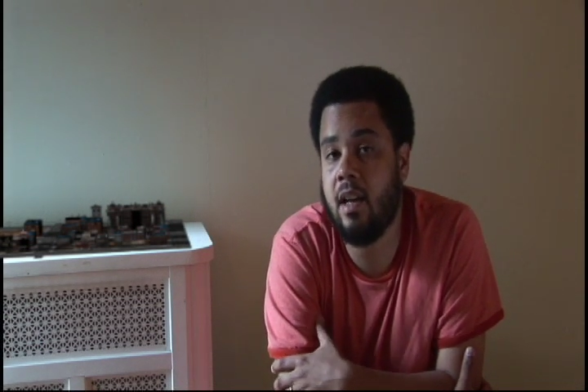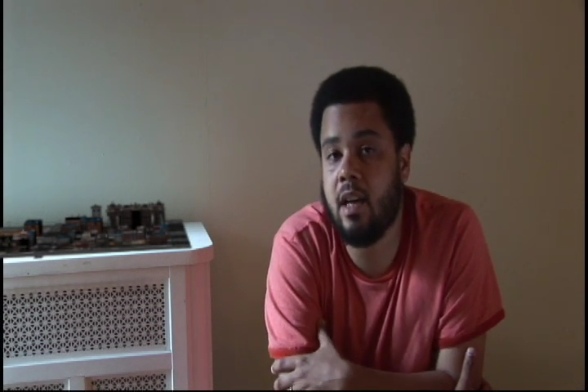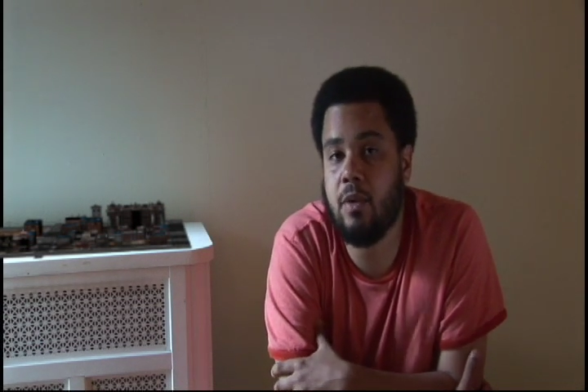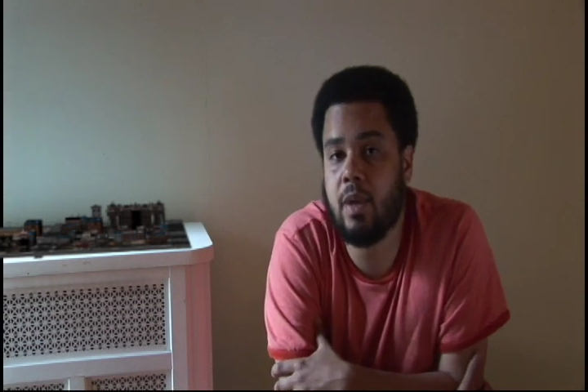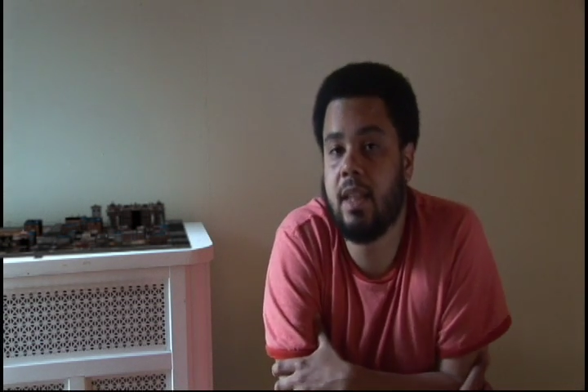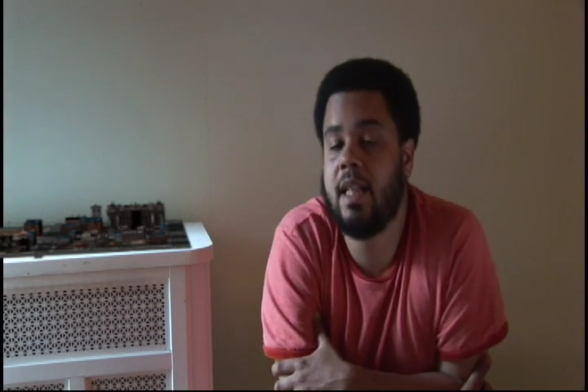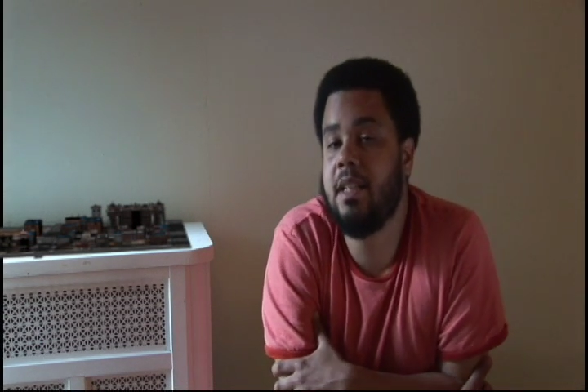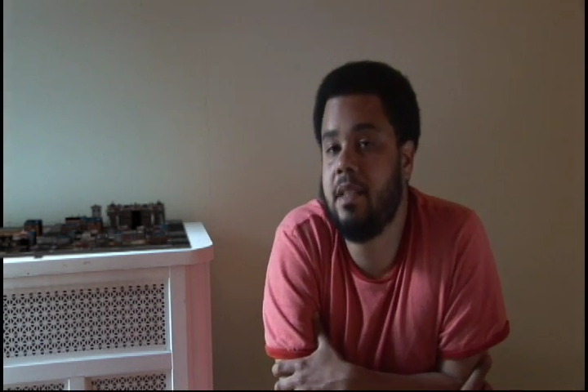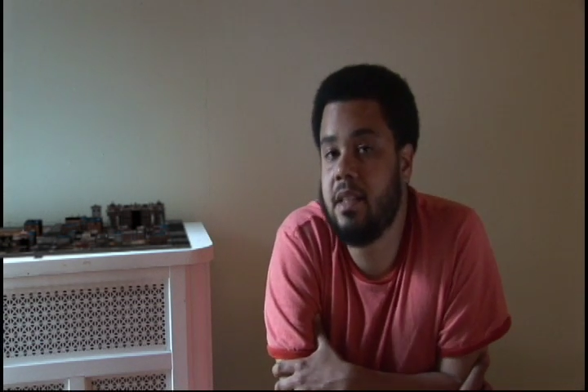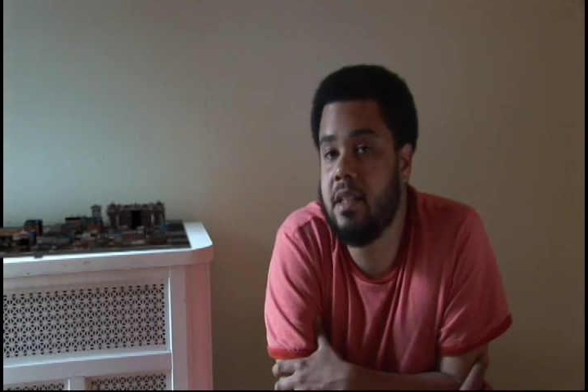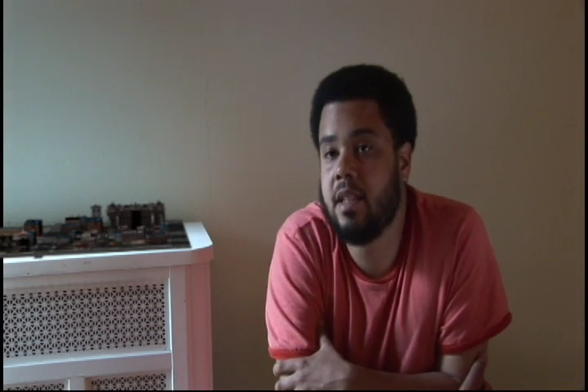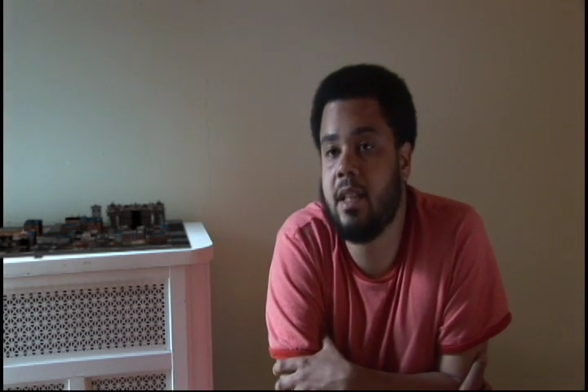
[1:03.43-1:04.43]
in
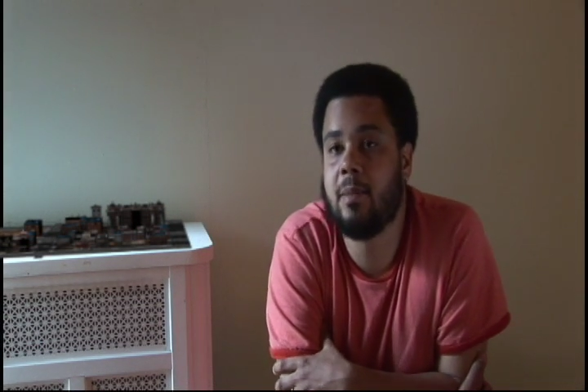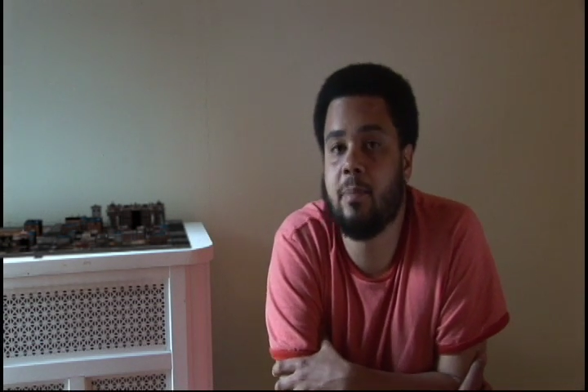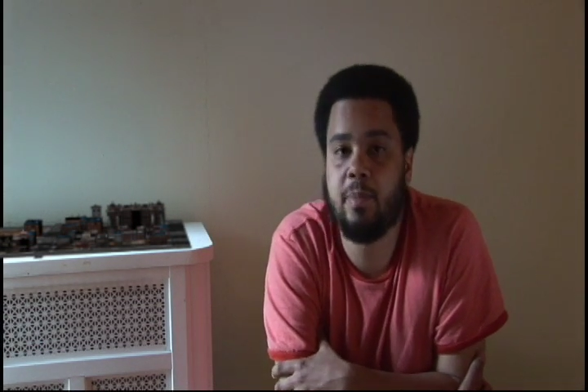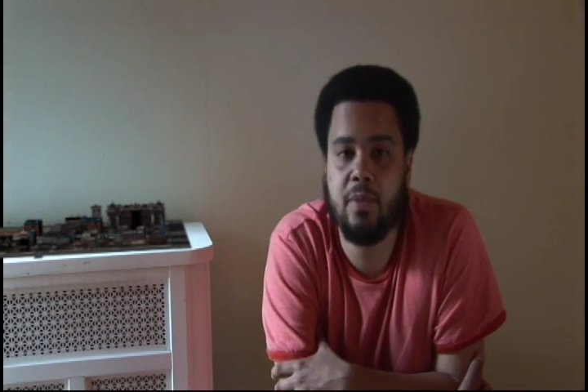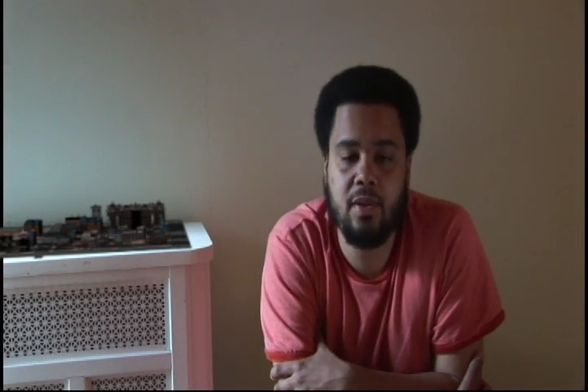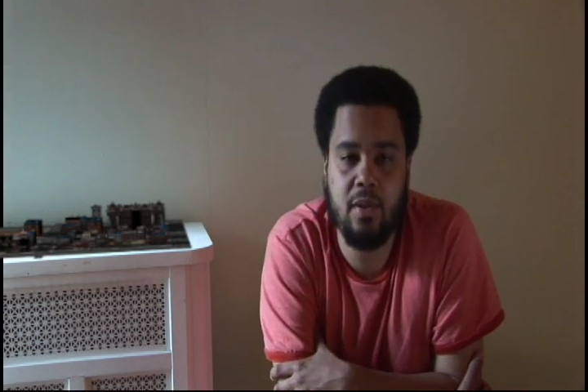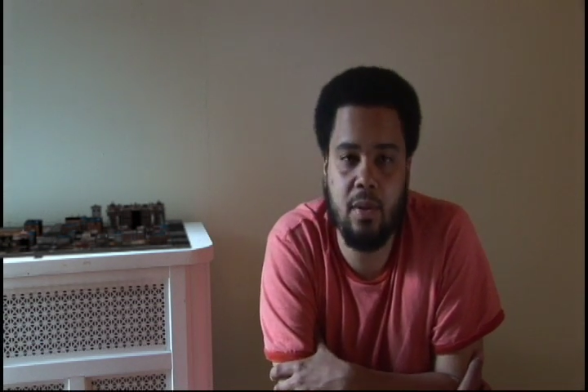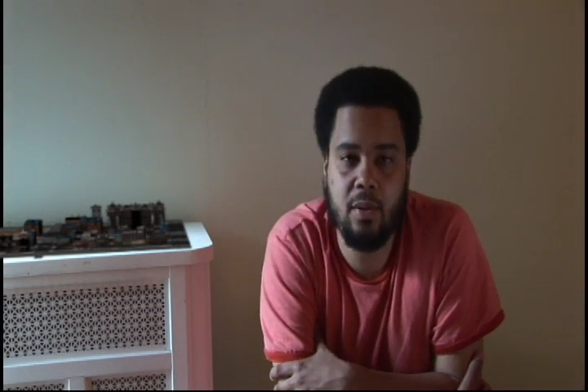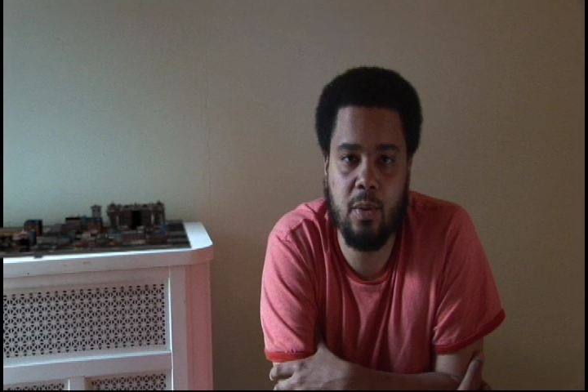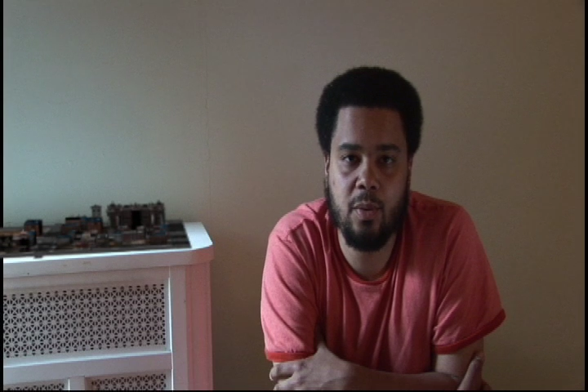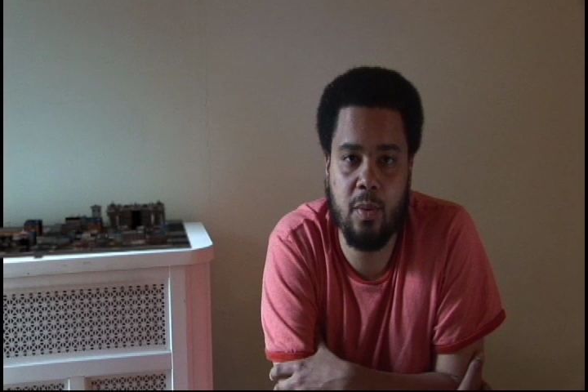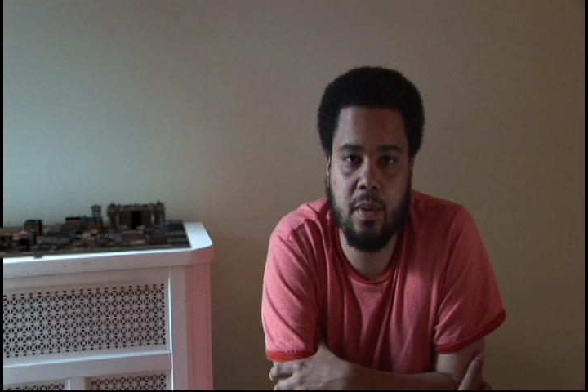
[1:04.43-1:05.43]
relationship
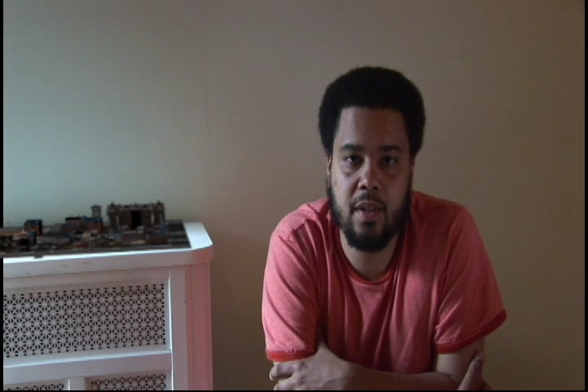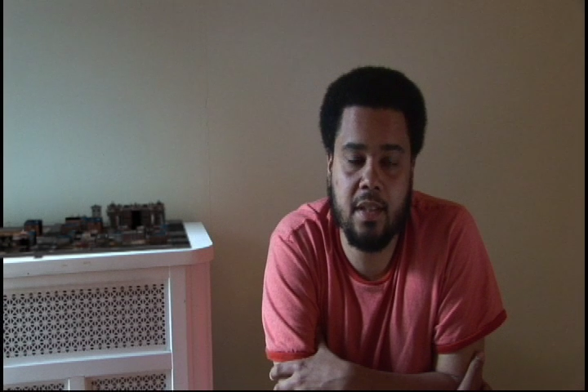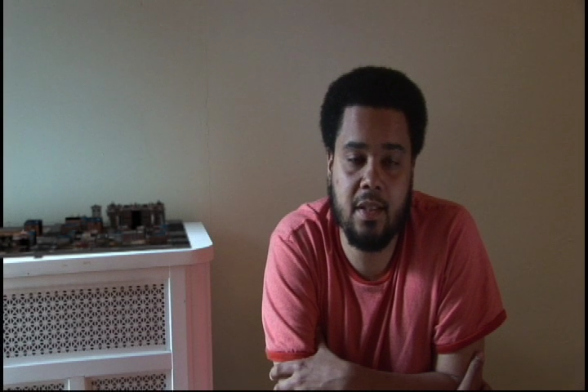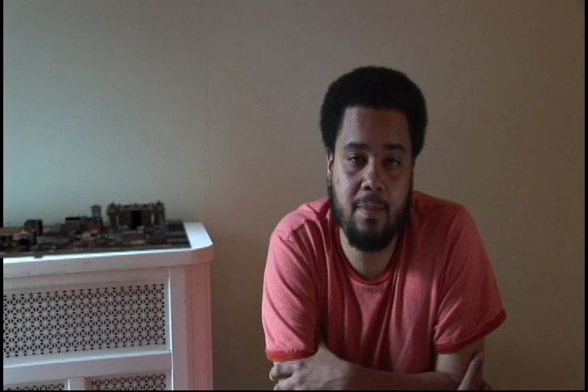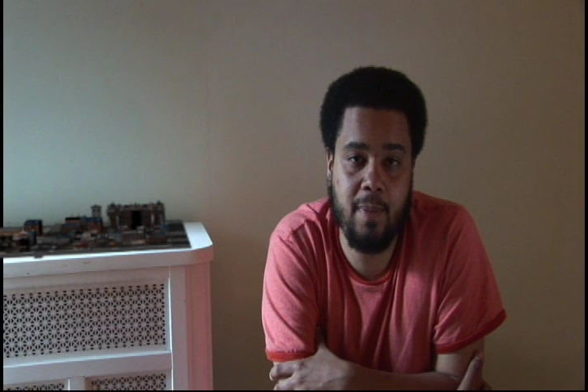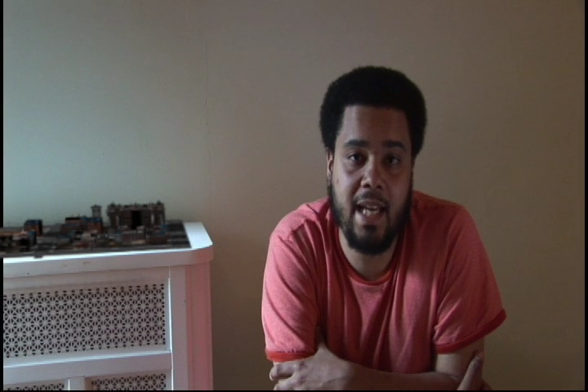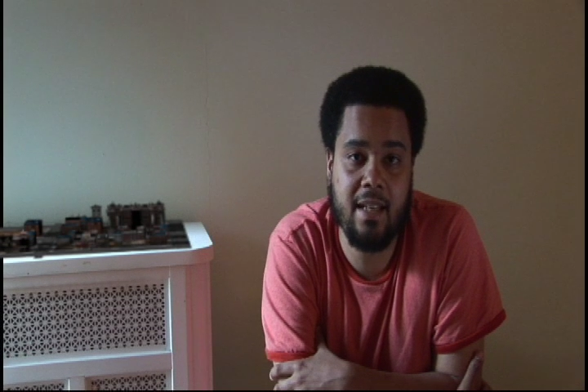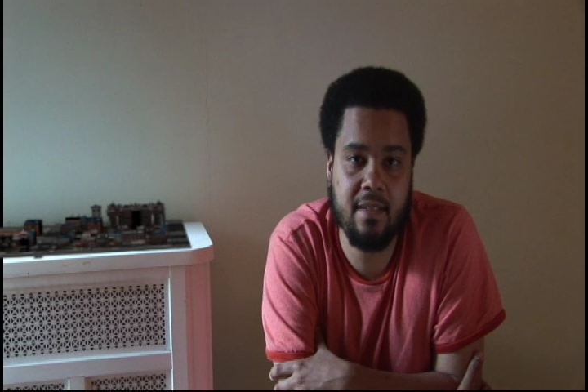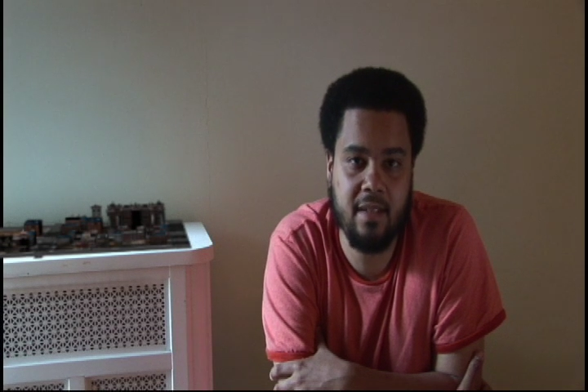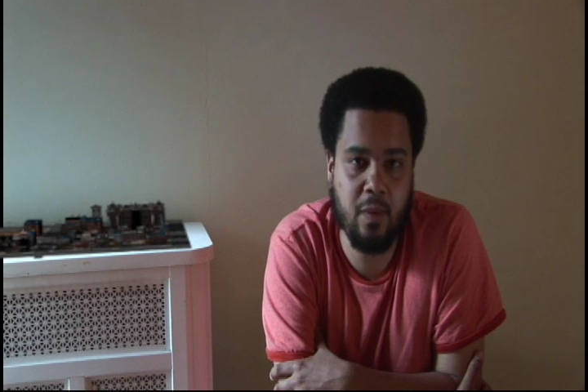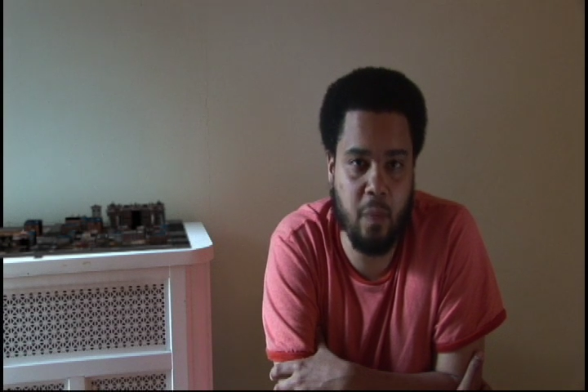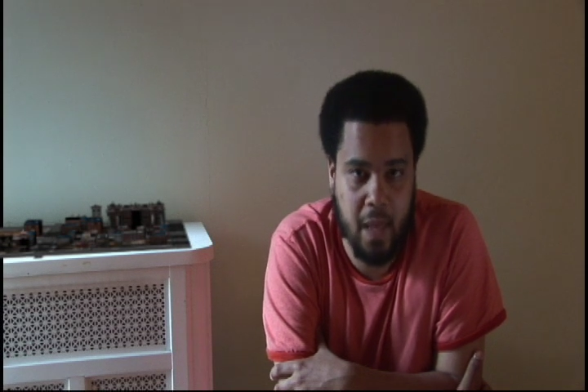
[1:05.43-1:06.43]
to the
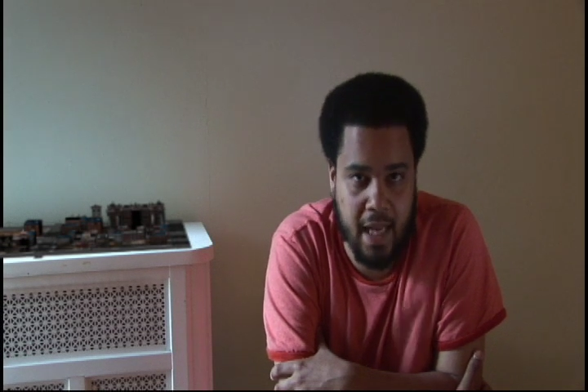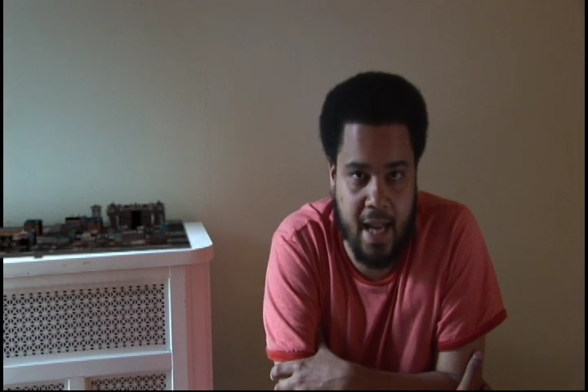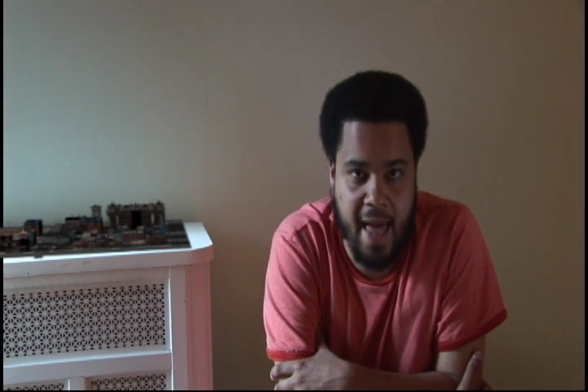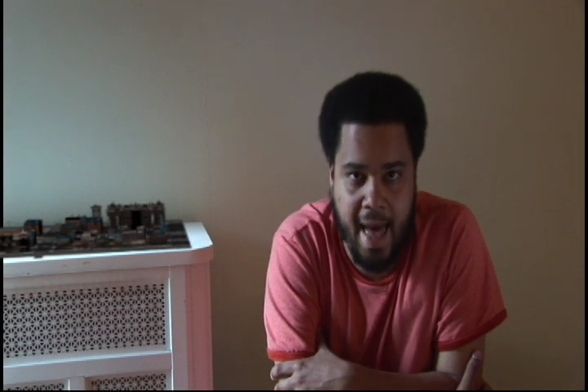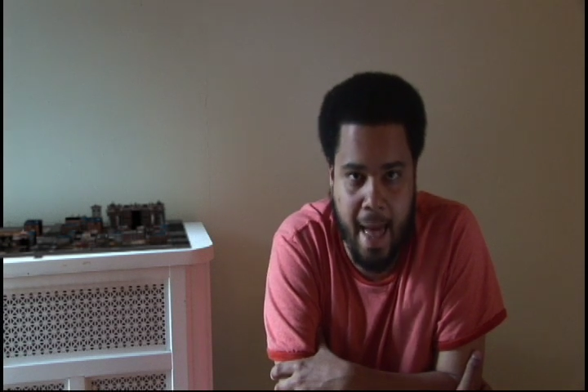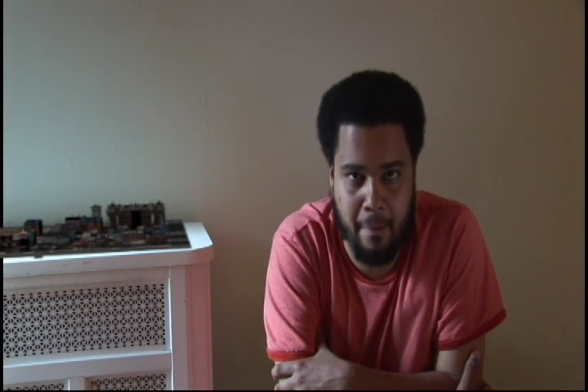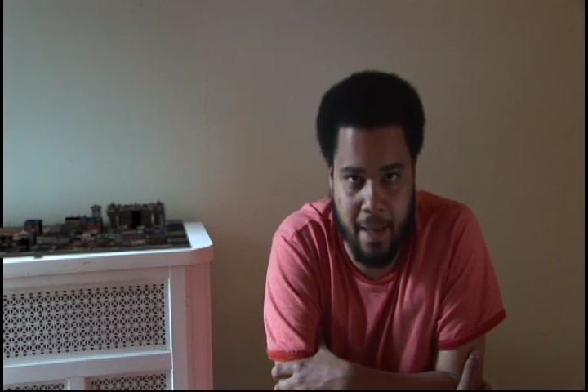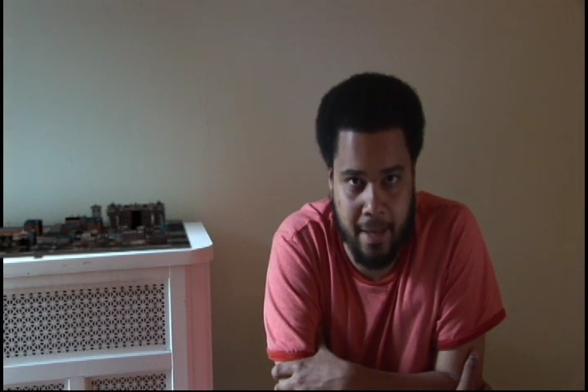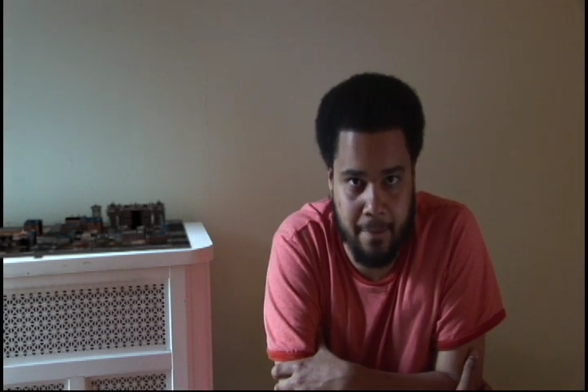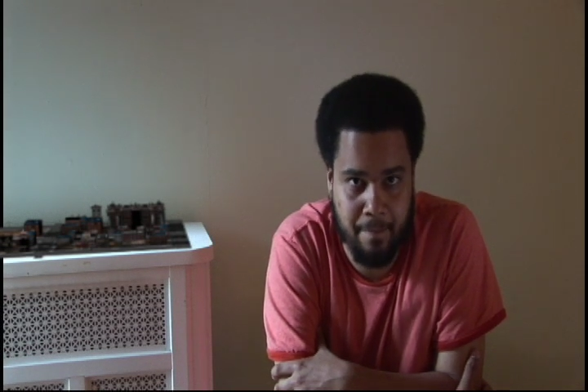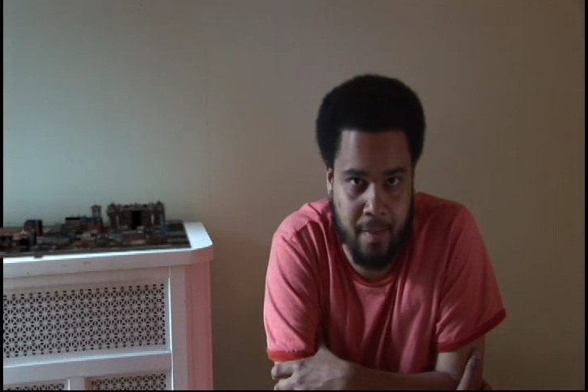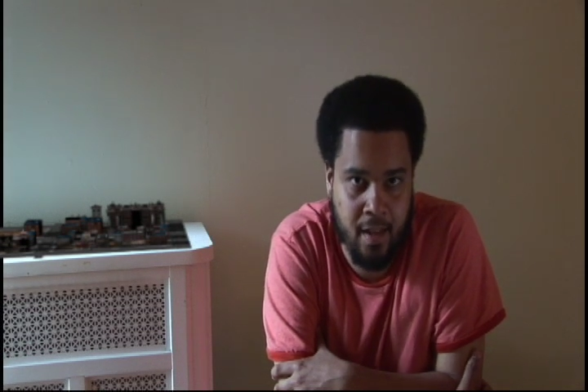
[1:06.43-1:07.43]
space that we inhabit,